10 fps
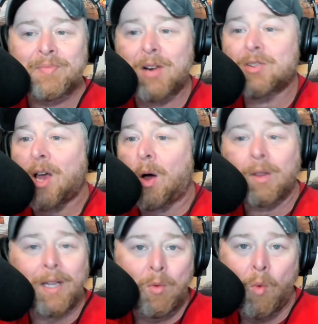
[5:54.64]
there's
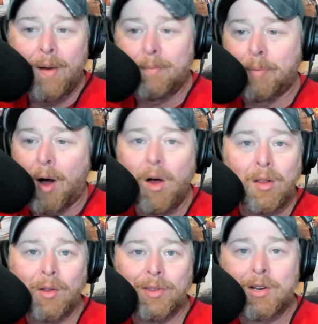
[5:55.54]
only one
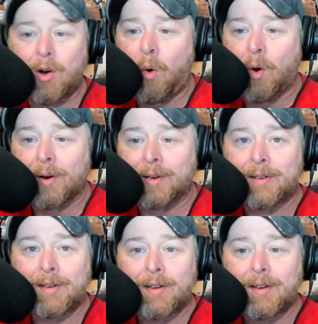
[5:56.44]
ball on the court,
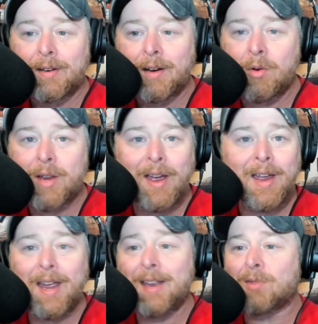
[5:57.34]

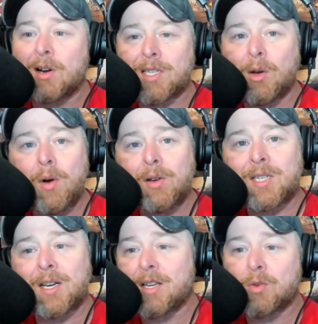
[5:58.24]
okay? And Russell
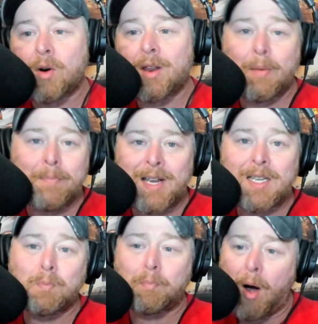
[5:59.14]
Wilson is one of the
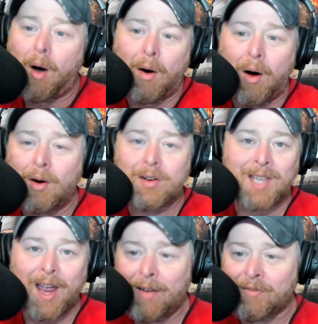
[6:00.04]
biggest ball
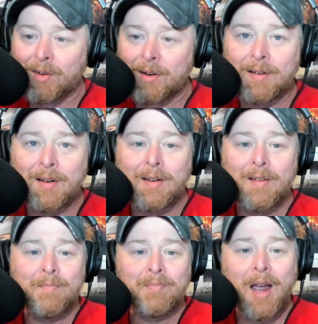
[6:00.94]
hogs ever.
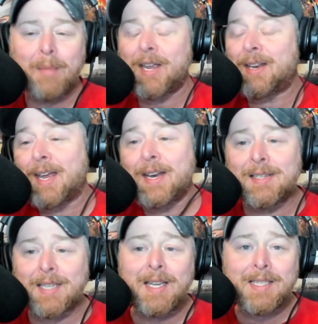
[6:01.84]
I mean, and
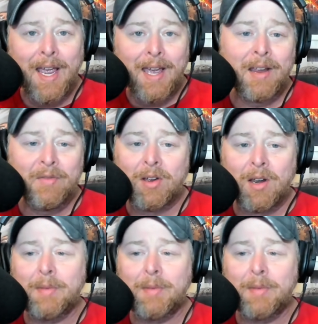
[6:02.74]
is his head even going